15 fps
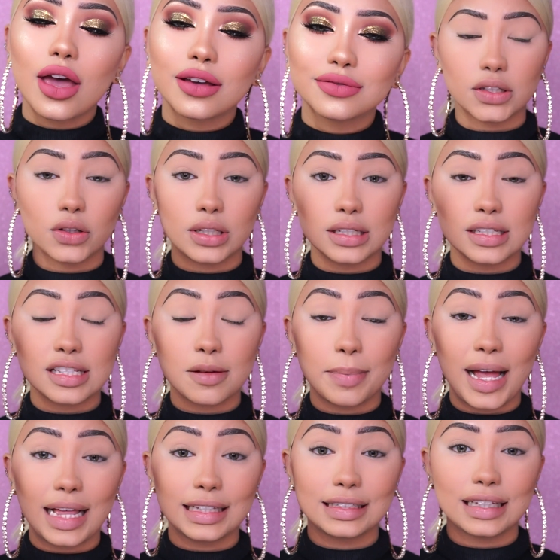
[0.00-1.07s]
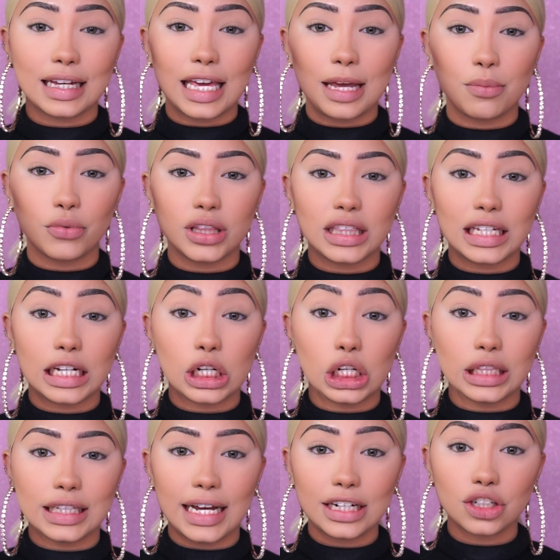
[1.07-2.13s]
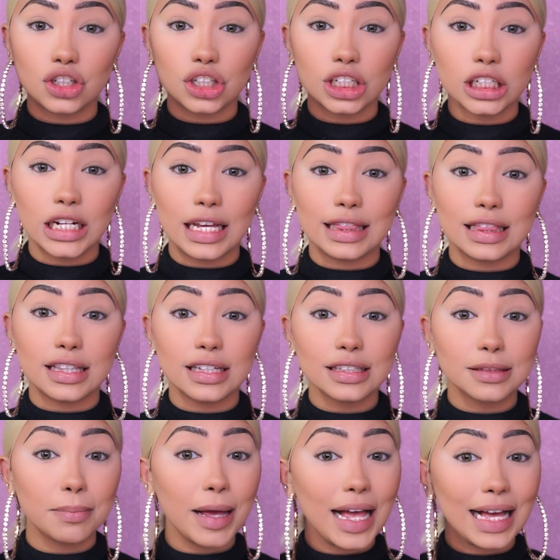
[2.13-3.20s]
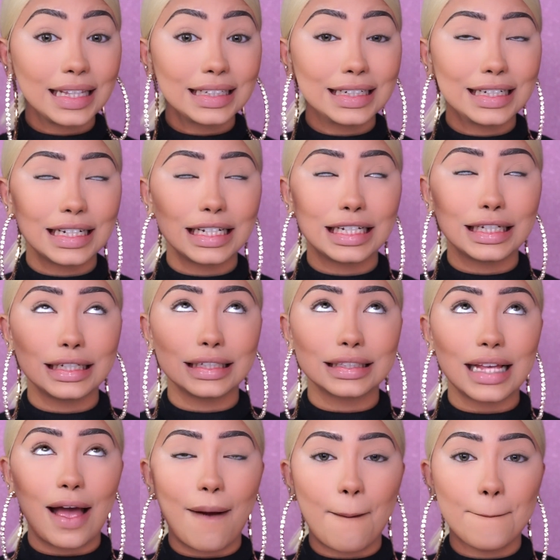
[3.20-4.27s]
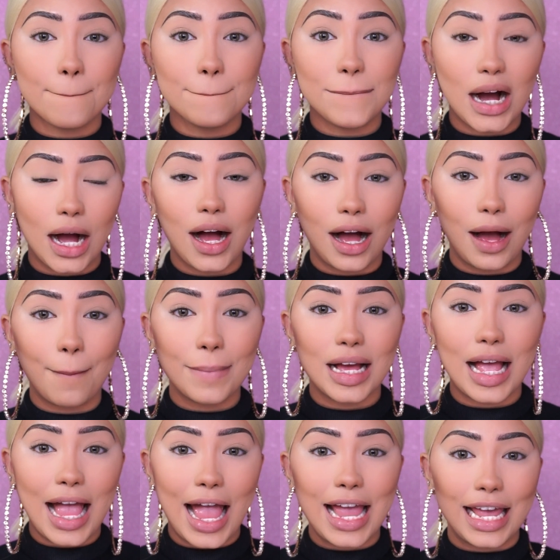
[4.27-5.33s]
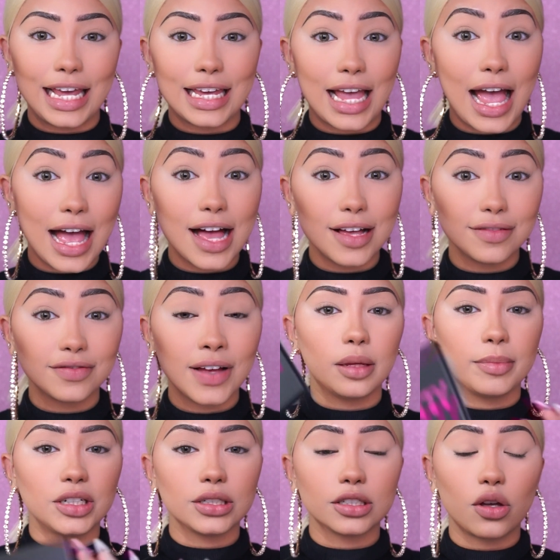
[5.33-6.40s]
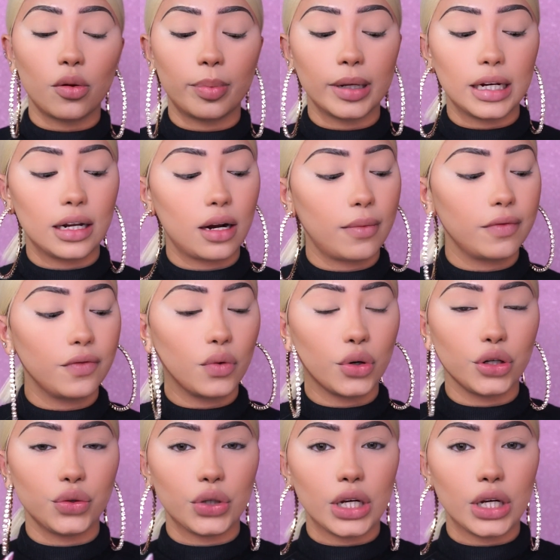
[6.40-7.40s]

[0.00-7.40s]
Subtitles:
So this is the palette that came with the collection, and this palette is bomb AF. Let me just open it up for you